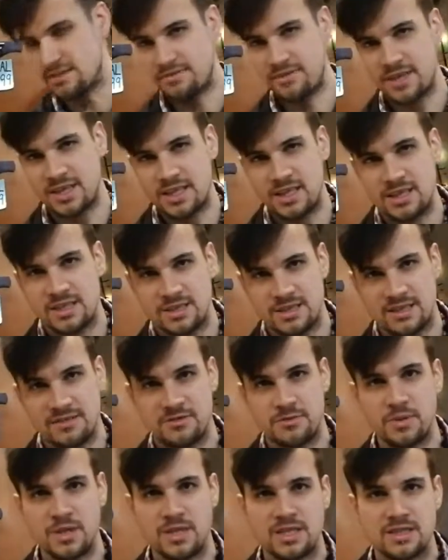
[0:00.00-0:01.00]
the fact that it doesn't have
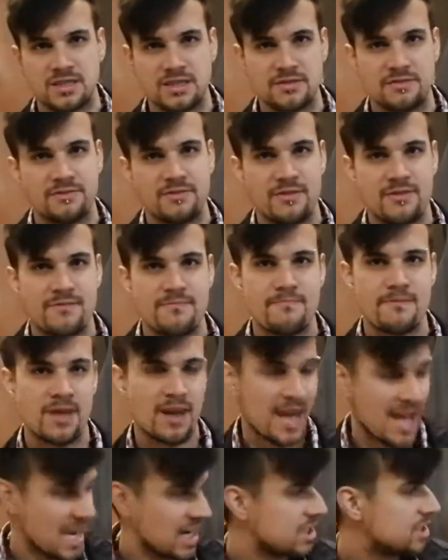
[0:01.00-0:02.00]
speakers, is it
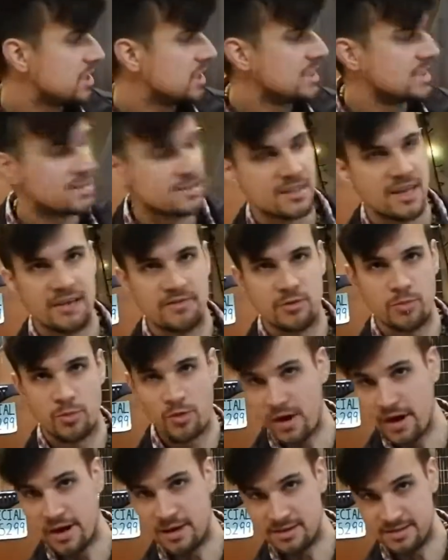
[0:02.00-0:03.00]
actually doesn't have a
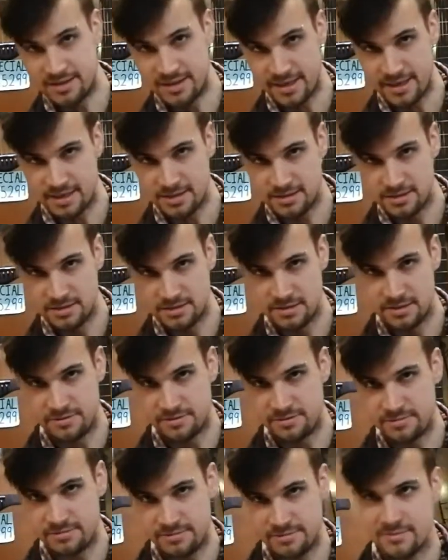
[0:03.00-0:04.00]
brain inside it.
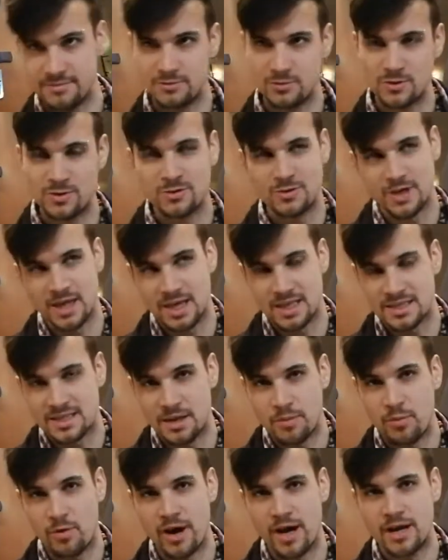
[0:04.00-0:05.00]
When I say
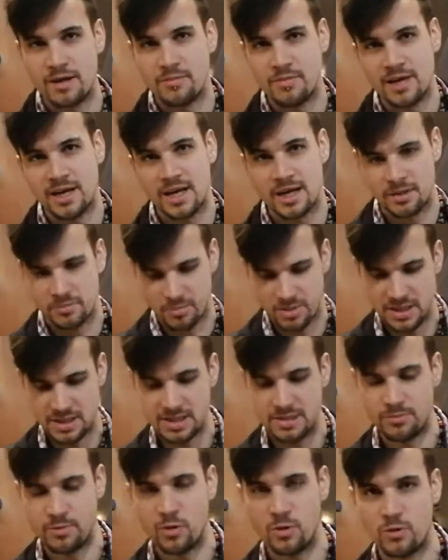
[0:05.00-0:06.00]
brain, I mean like a
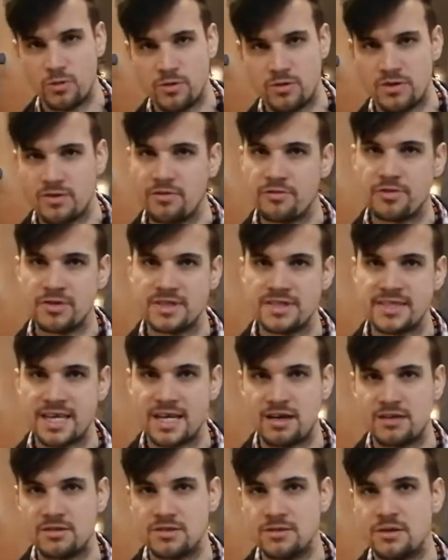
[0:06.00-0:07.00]
PC board with different
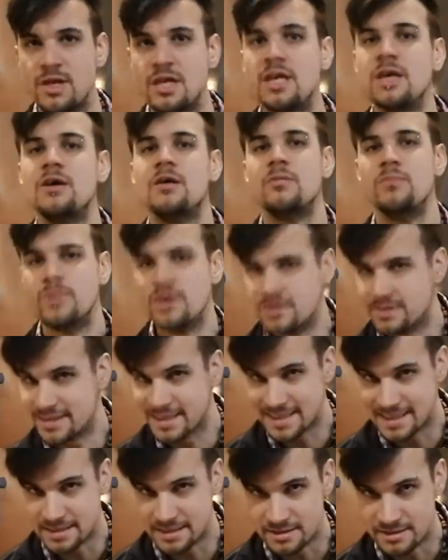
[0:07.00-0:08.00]
sounds built
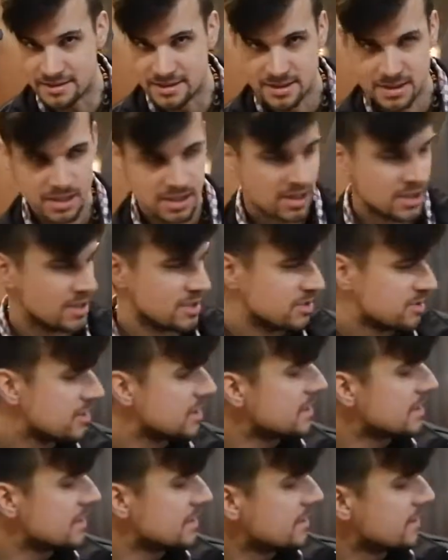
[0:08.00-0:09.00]
in.
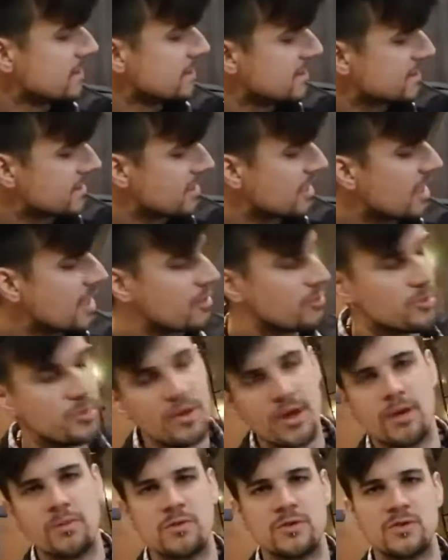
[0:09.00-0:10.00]
So this guy would
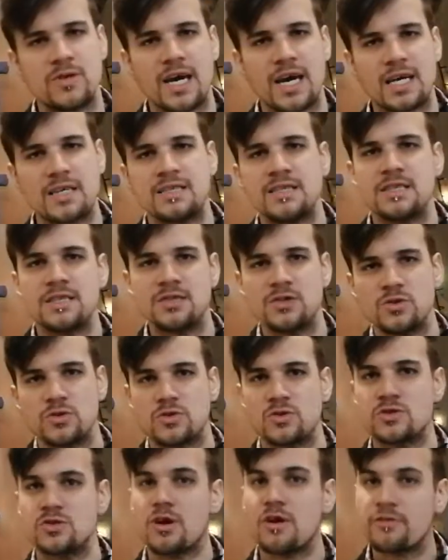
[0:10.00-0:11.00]
be able to access your
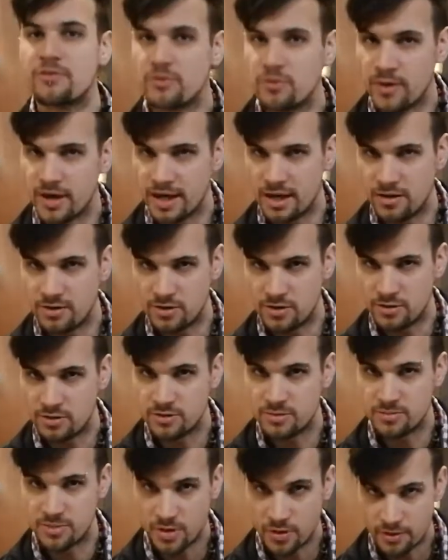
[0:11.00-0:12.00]
software on your
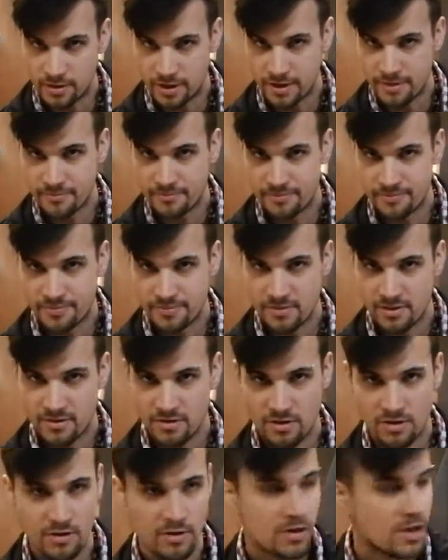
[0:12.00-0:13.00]
computer. So